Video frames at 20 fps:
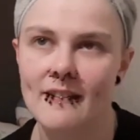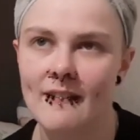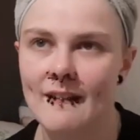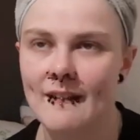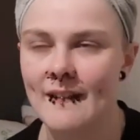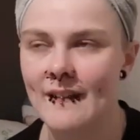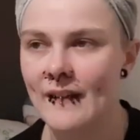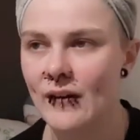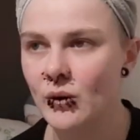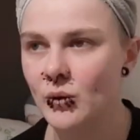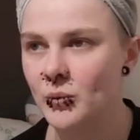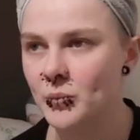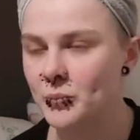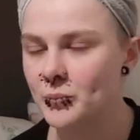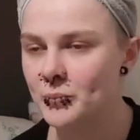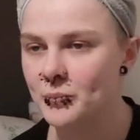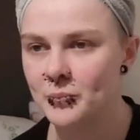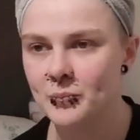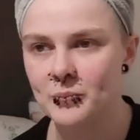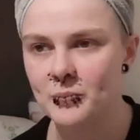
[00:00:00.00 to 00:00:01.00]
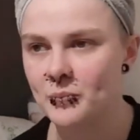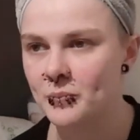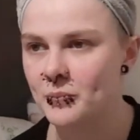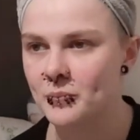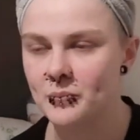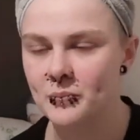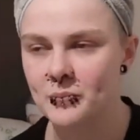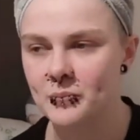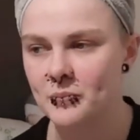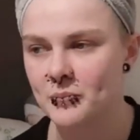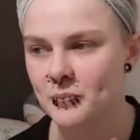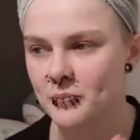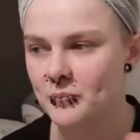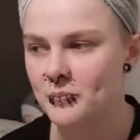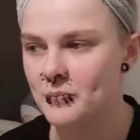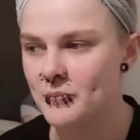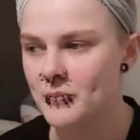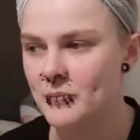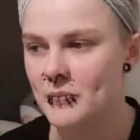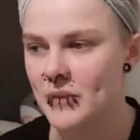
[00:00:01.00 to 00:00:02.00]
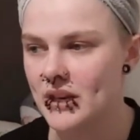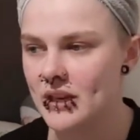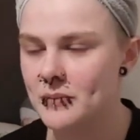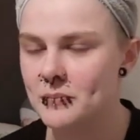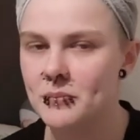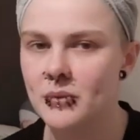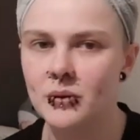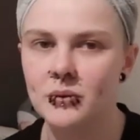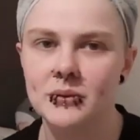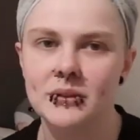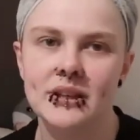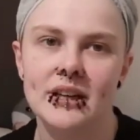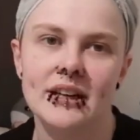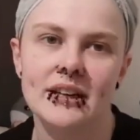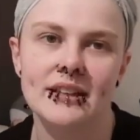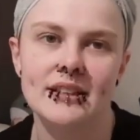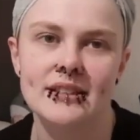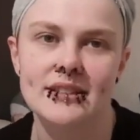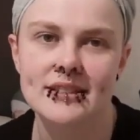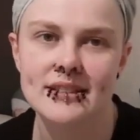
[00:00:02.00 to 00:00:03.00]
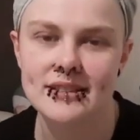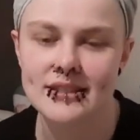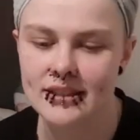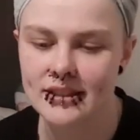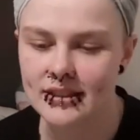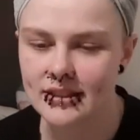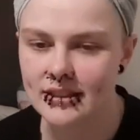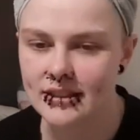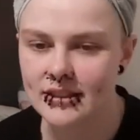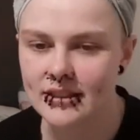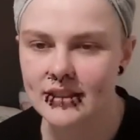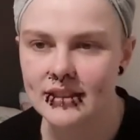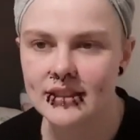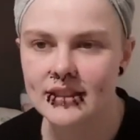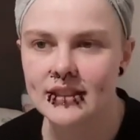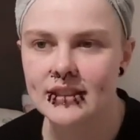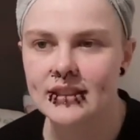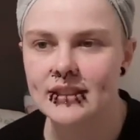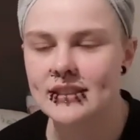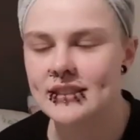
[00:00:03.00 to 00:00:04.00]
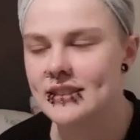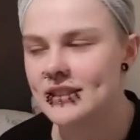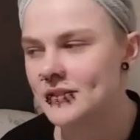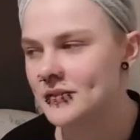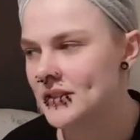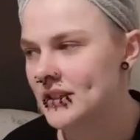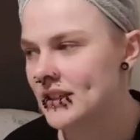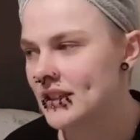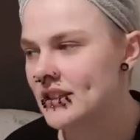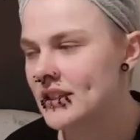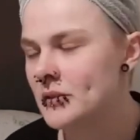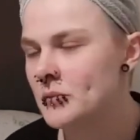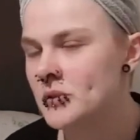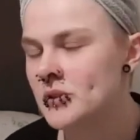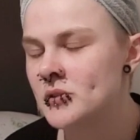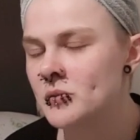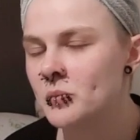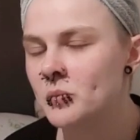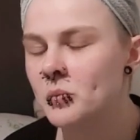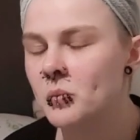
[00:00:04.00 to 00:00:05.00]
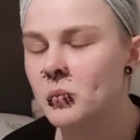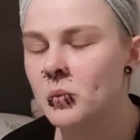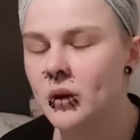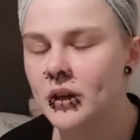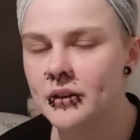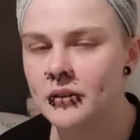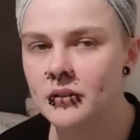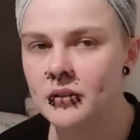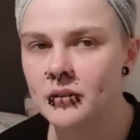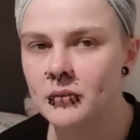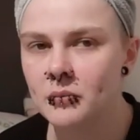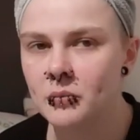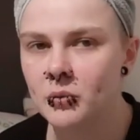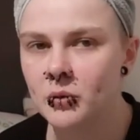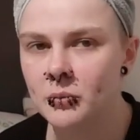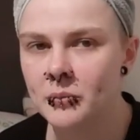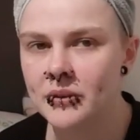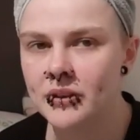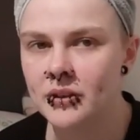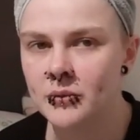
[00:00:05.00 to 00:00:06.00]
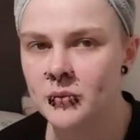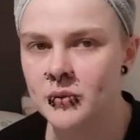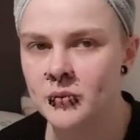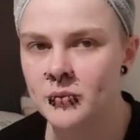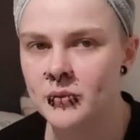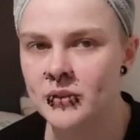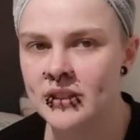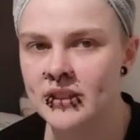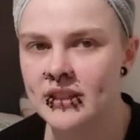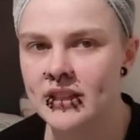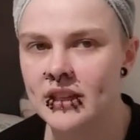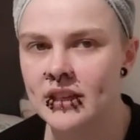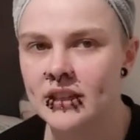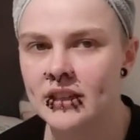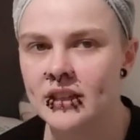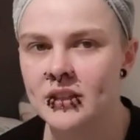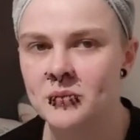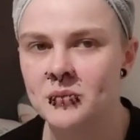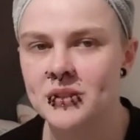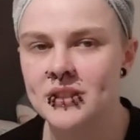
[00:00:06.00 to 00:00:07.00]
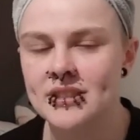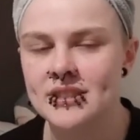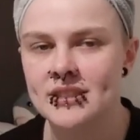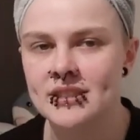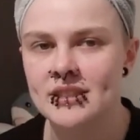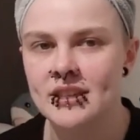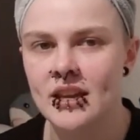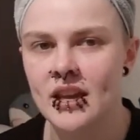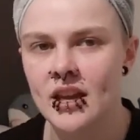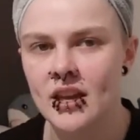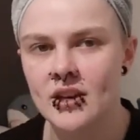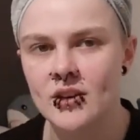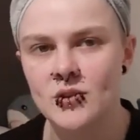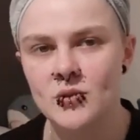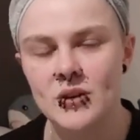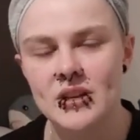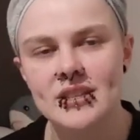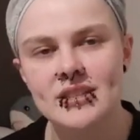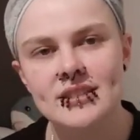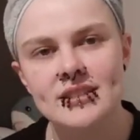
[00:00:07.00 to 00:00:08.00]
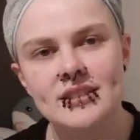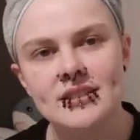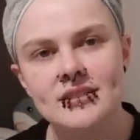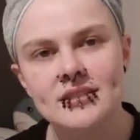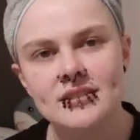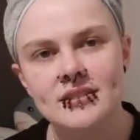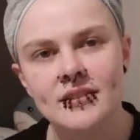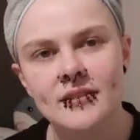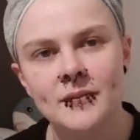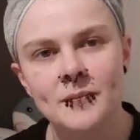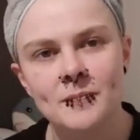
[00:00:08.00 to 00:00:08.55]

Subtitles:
no many bold colors and stuff like that. There was one woman that was working there that was dressed